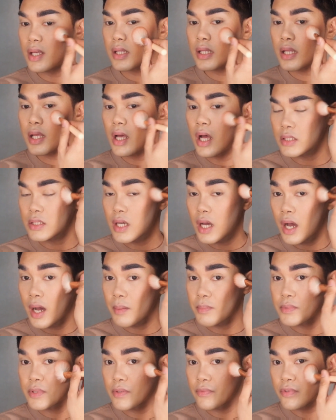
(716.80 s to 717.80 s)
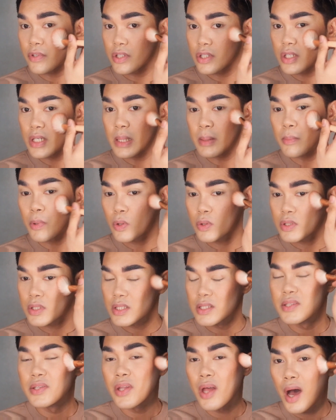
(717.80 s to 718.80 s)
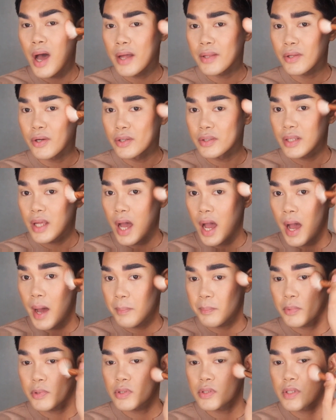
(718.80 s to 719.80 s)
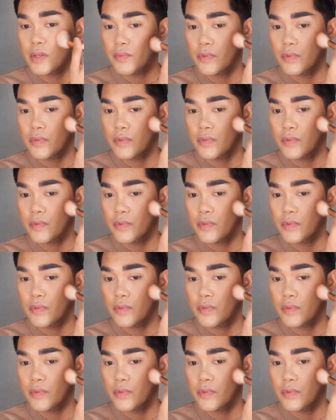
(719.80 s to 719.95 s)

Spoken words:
it on the tops of your cheekbones, not on the apples